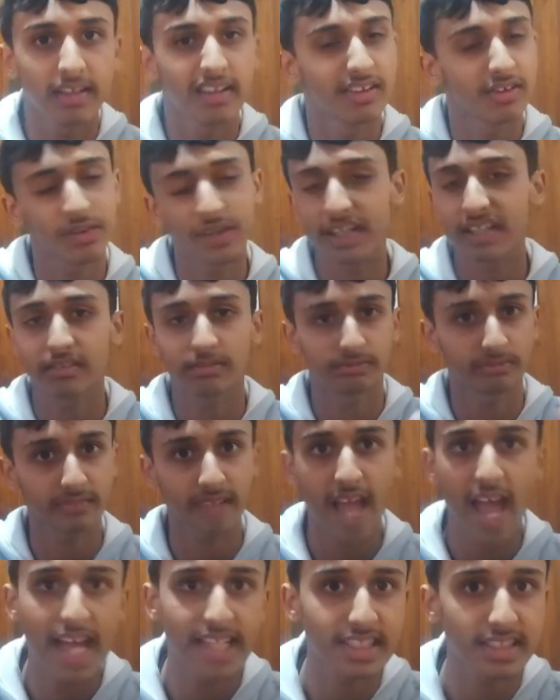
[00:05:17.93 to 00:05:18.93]
You can
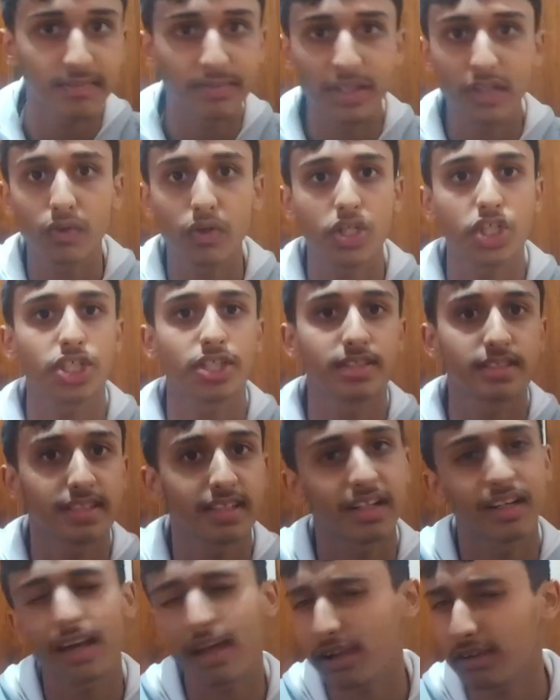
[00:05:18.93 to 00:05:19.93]
ask me questions
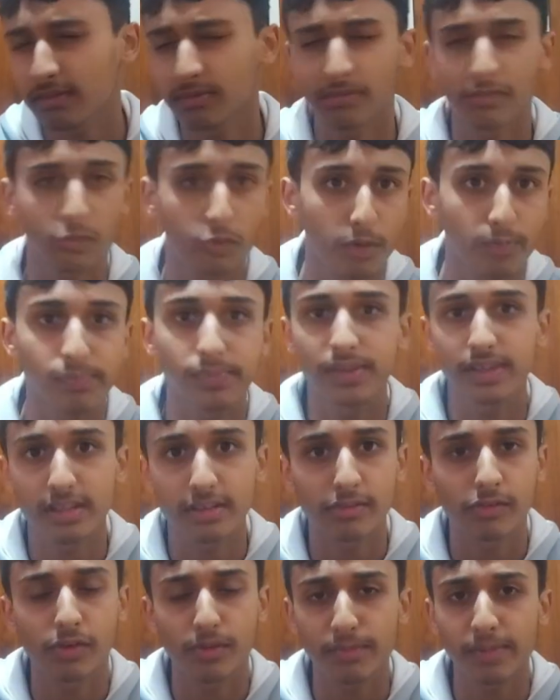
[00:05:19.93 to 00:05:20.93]
here. I'll
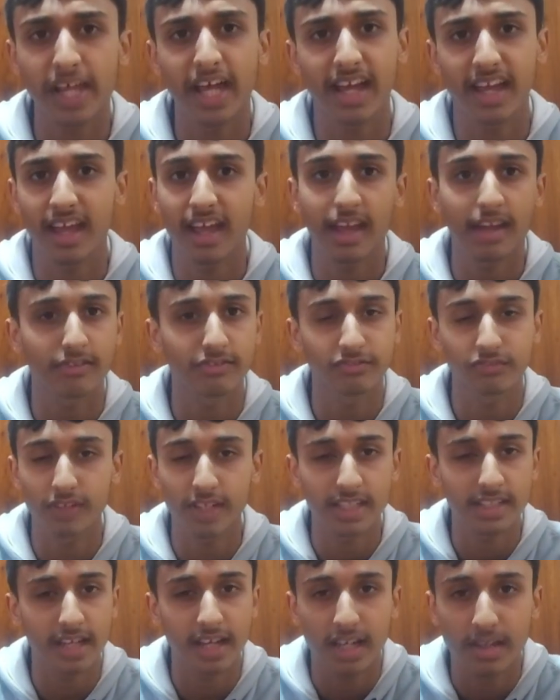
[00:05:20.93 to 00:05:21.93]
reply. I have
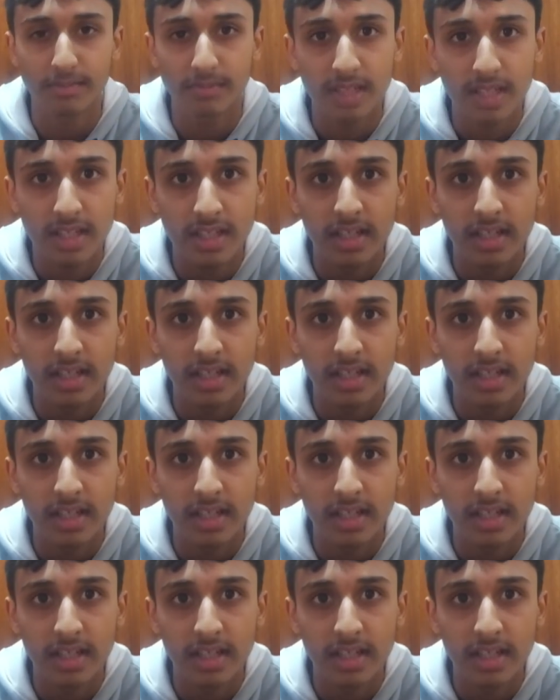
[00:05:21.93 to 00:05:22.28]
free time.